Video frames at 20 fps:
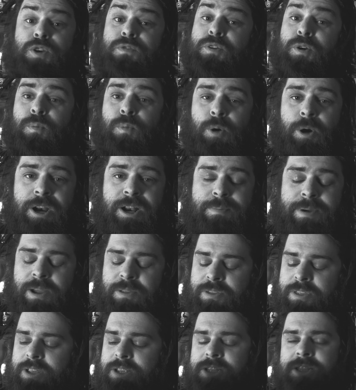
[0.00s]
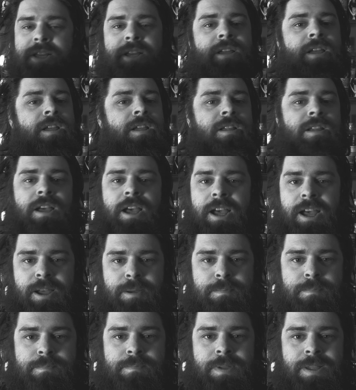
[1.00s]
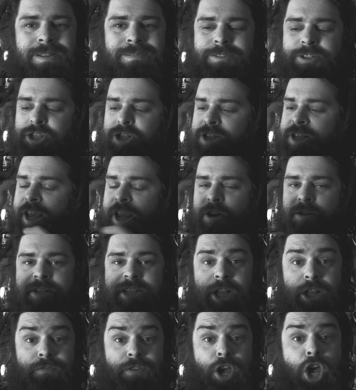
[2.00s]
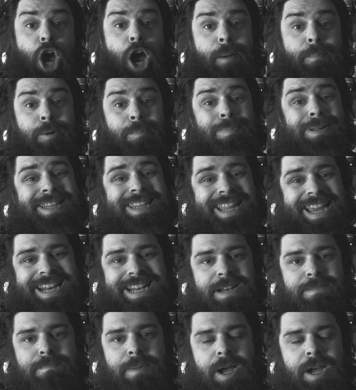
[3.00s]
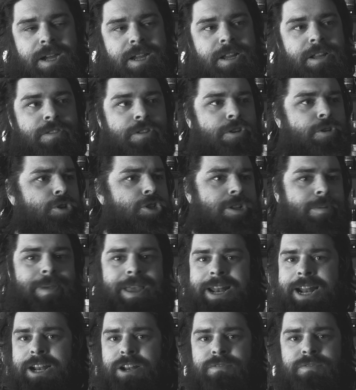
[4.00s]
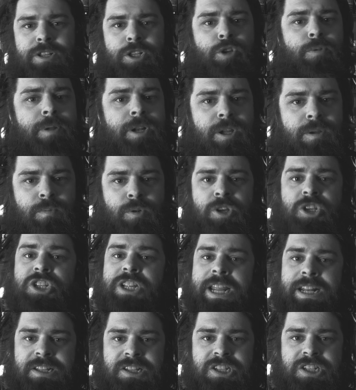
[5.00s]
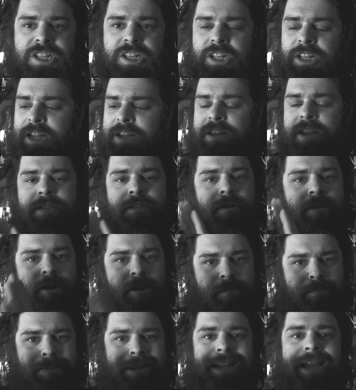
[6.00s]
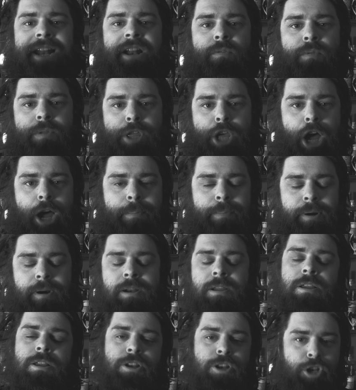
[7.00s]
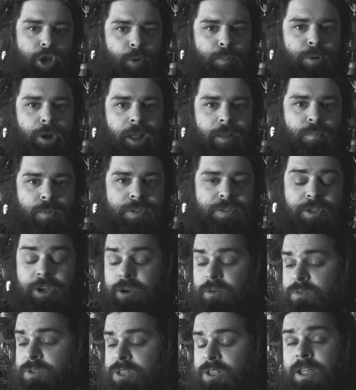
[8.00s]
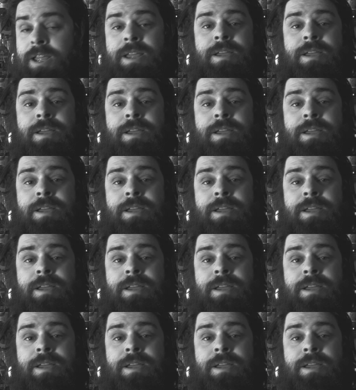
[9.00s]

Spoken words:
if you're worried about this, just get yourself a copper plated mug. They're usually made out of aluminum or stainless steel, and then they're plated with copper. No problem with those.